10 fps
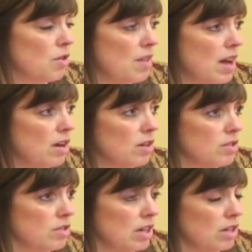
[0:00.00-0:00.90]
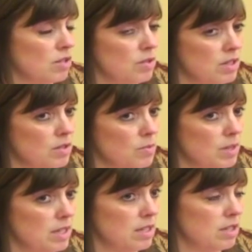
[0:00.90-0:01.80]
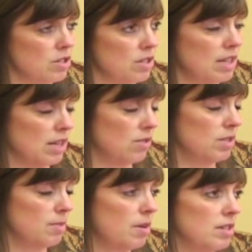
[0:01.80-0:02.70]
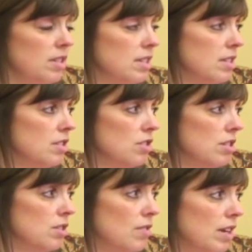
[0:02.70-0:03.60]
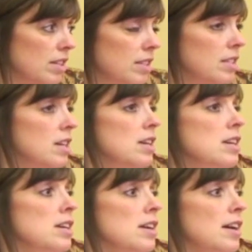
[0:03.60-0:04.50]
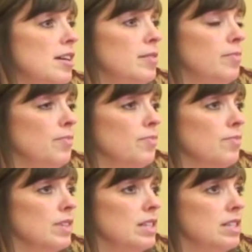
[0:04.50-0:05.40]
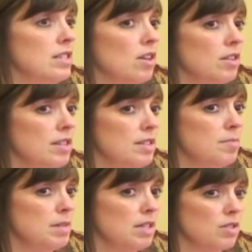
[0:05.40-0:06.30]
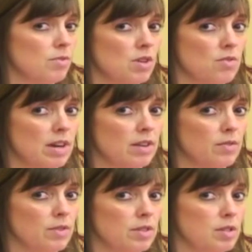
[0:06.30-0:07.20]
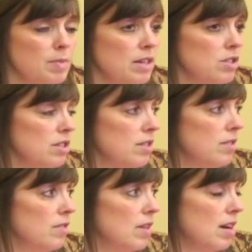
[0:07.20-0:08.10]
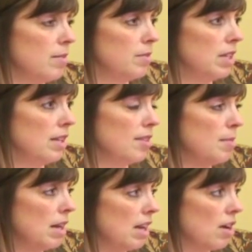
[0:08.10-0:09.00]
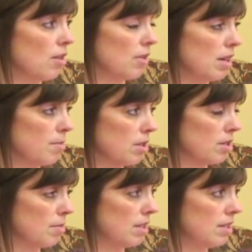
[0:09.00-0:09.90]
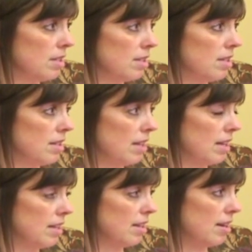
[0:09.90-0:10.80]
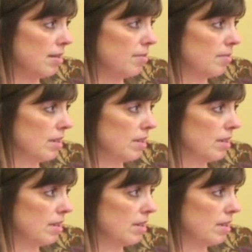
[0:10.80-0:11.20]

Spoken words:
So that goes into one decision. That goes in part to the decision as far as are these minutes required for this patient to get the Medicare reimbursement that